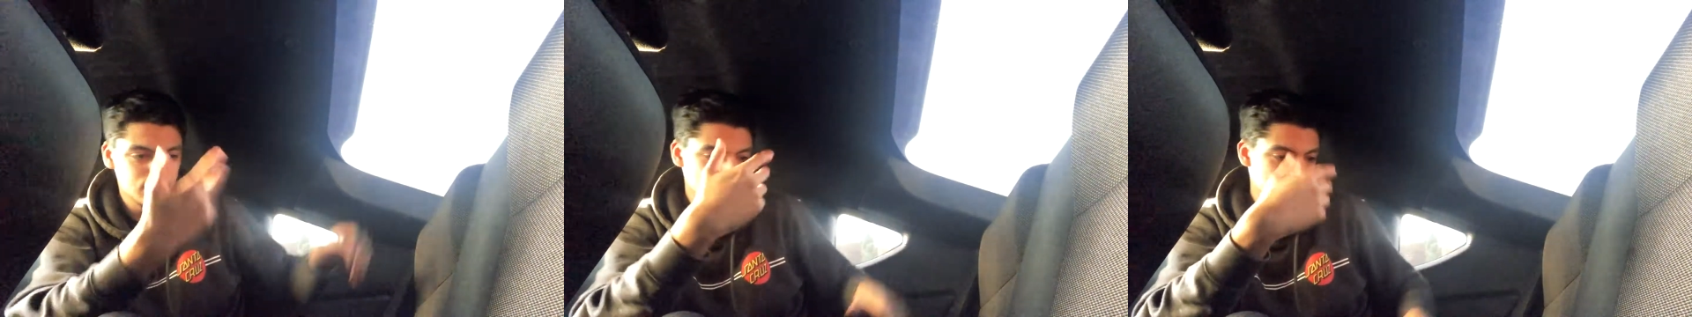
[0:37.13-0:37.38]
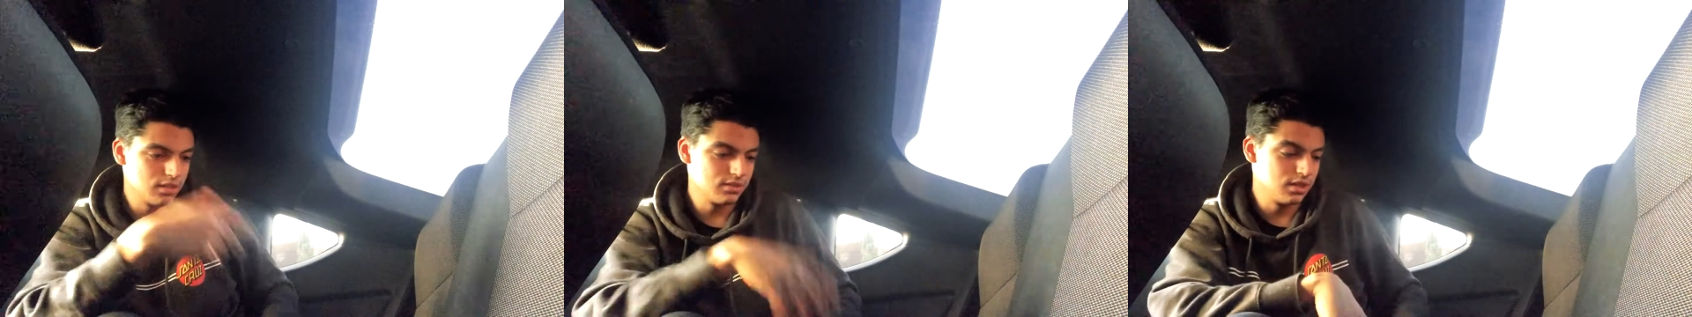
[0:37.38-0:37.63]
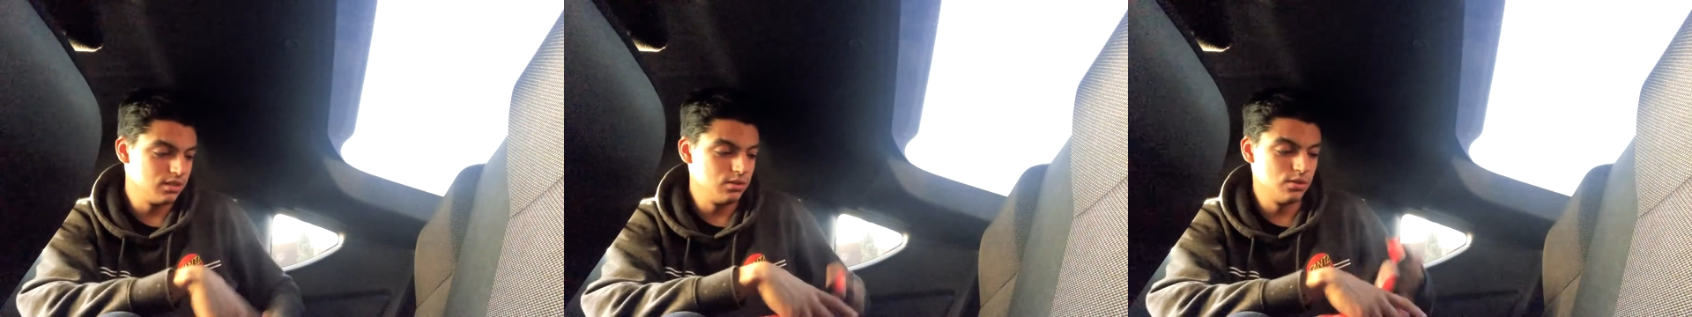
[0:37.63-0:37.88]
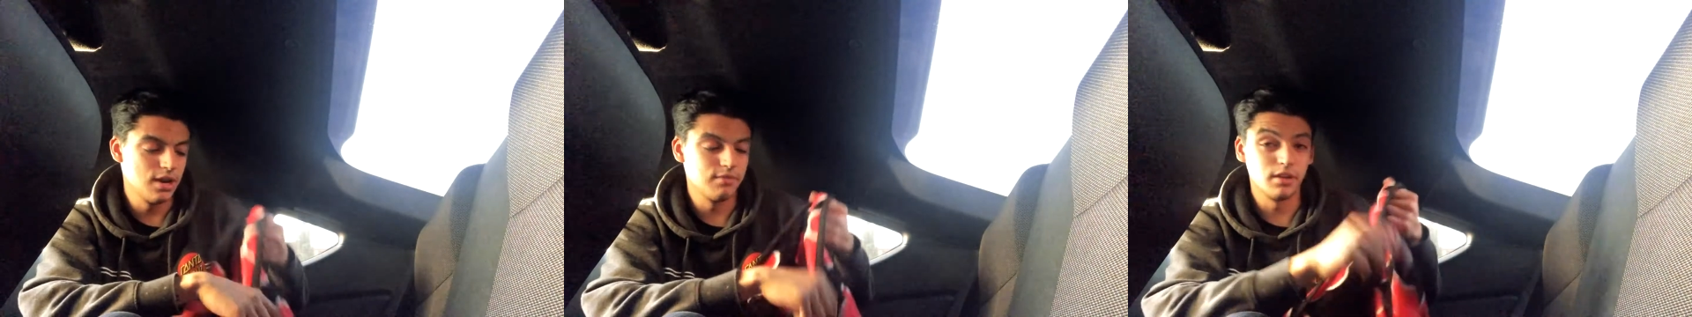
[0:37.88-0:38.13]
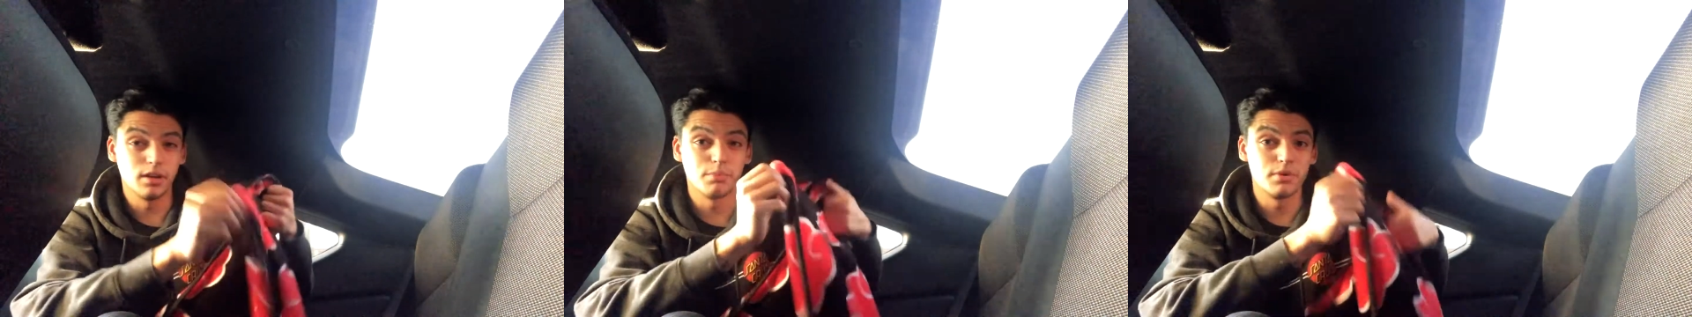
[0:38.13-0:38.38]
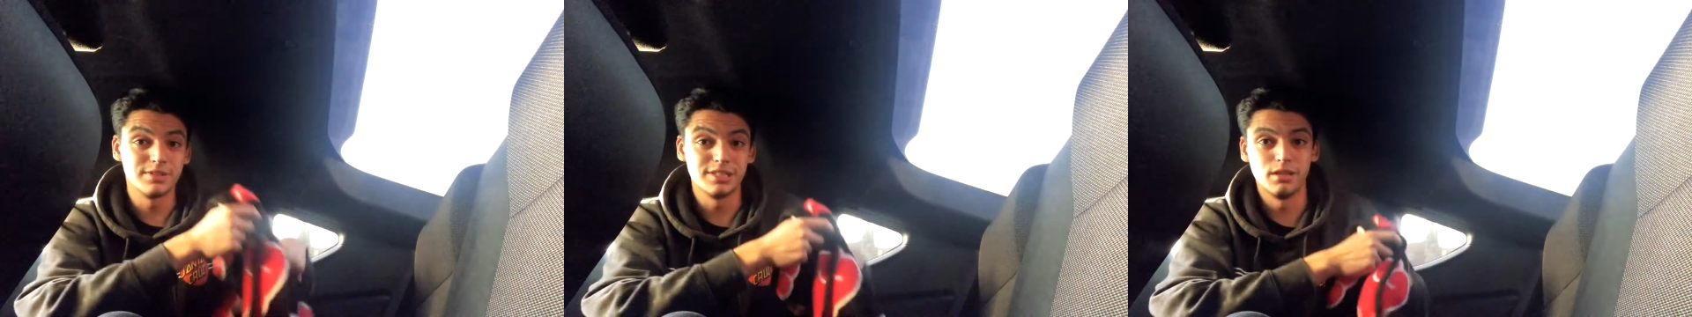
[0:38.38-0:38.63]
sometimes I do have like a
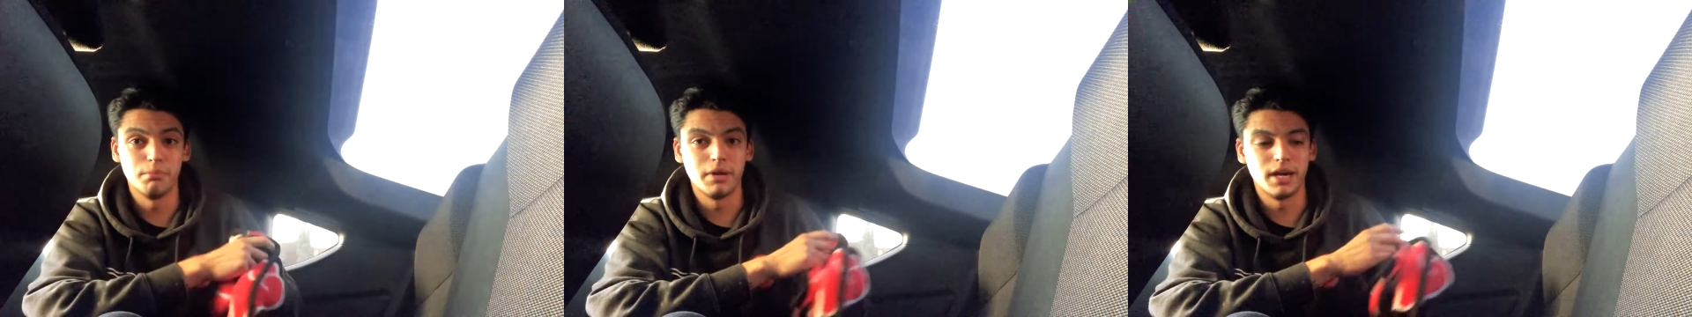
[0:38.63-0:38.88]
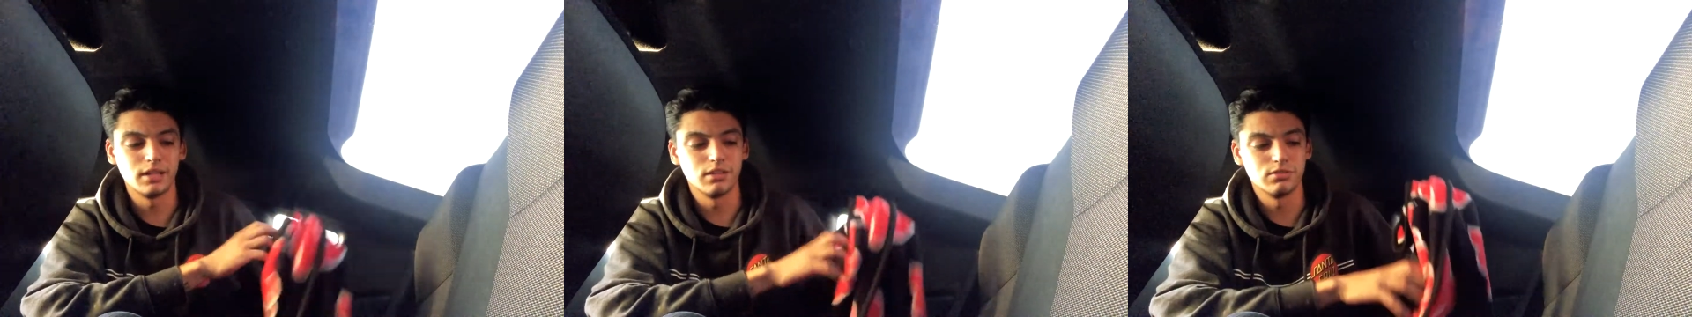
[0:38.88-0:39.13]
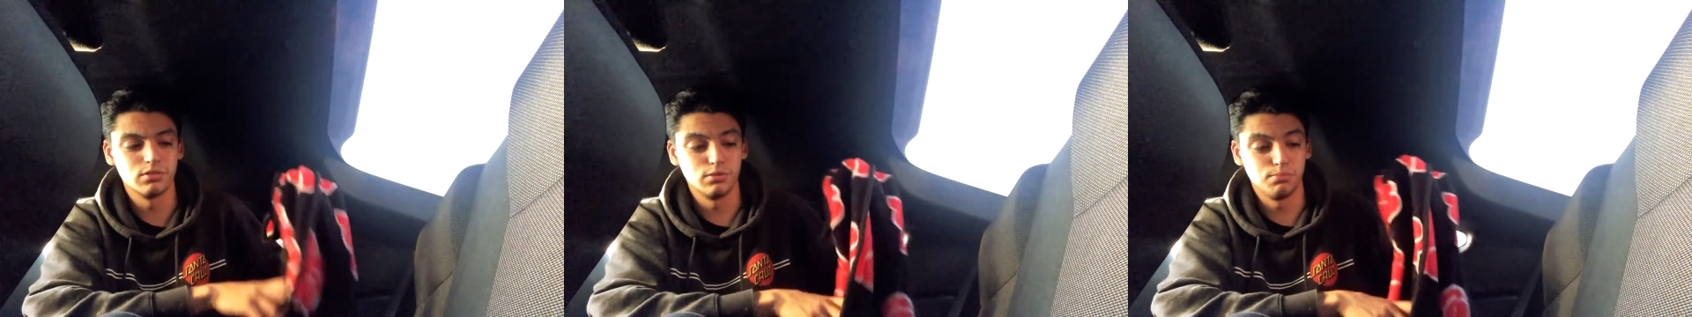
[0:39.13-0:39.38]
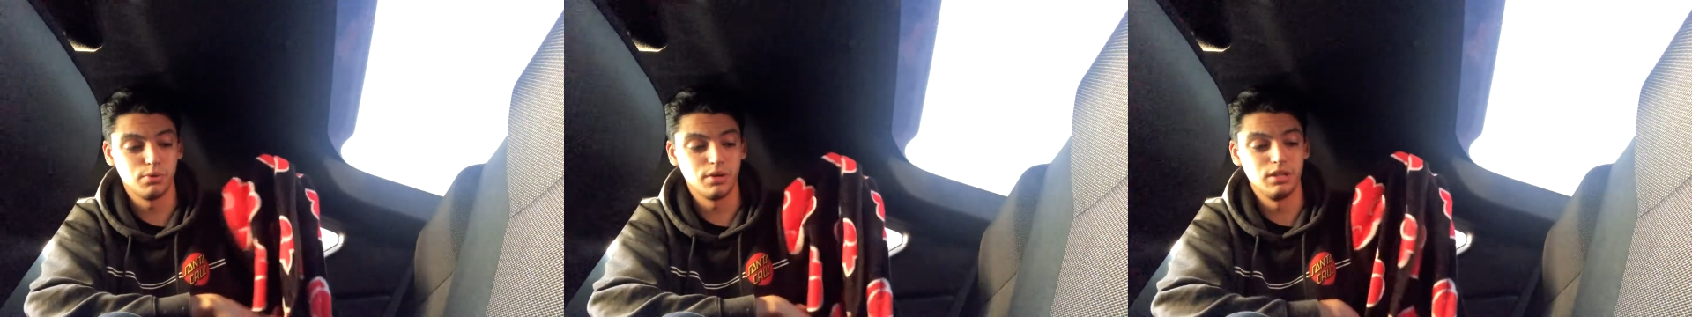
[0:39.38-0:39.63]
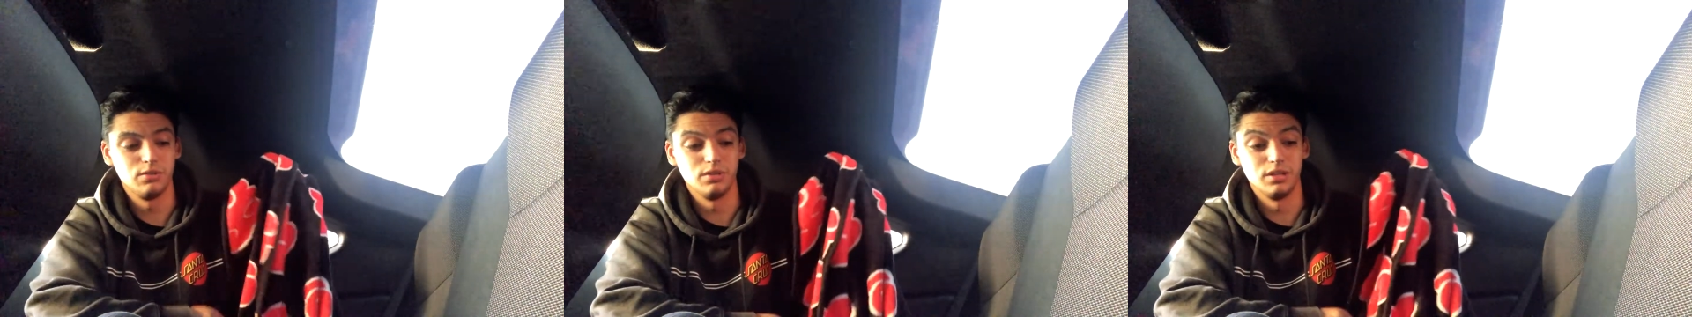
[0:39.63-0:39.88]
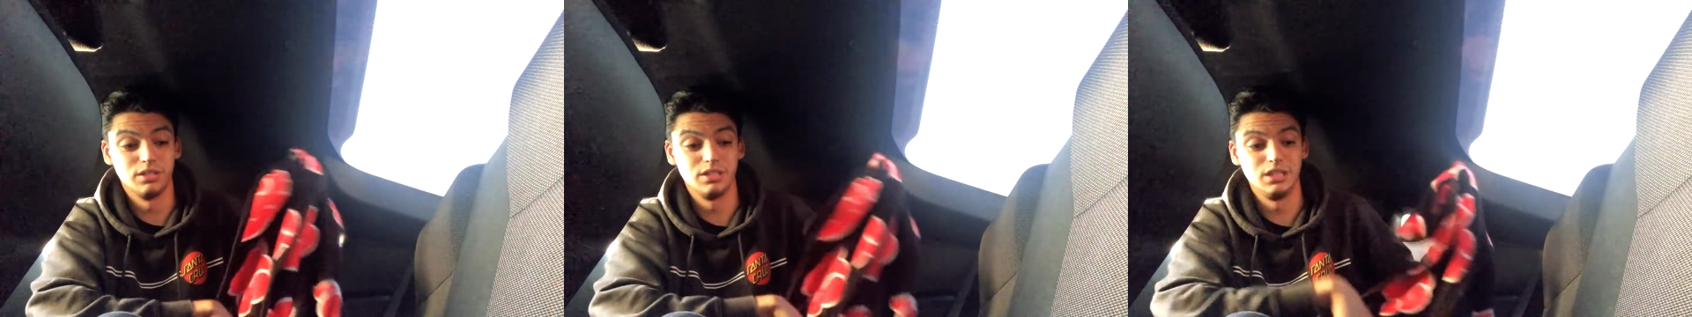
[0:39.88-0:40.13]
person in the back. There's no point in
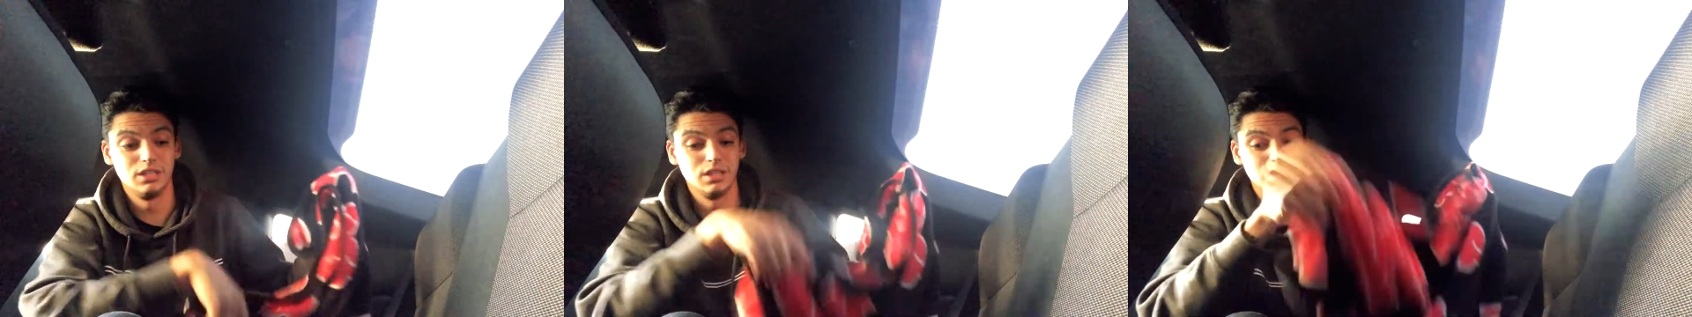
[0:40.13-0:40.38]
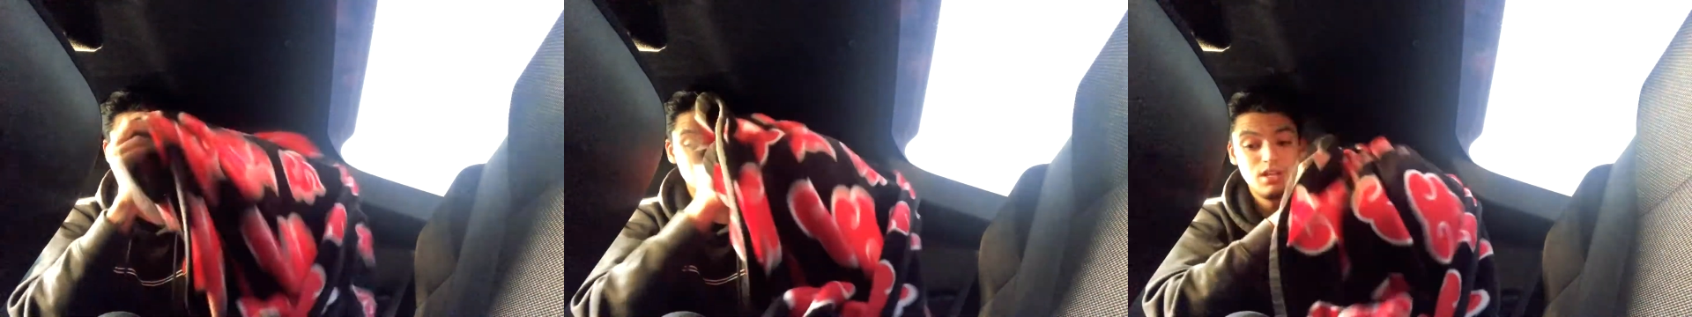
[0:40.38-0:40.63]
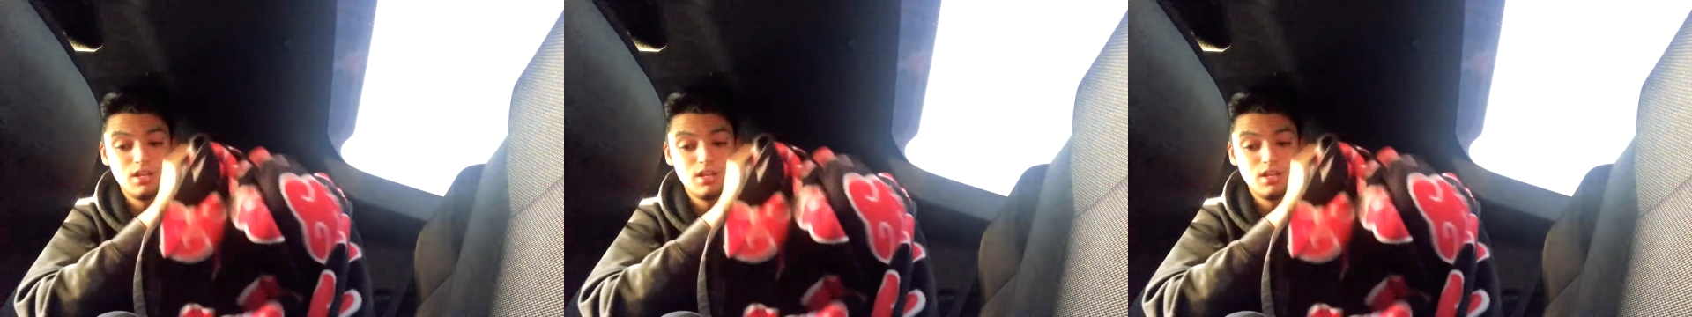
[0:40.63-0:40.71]
doing a seat delete.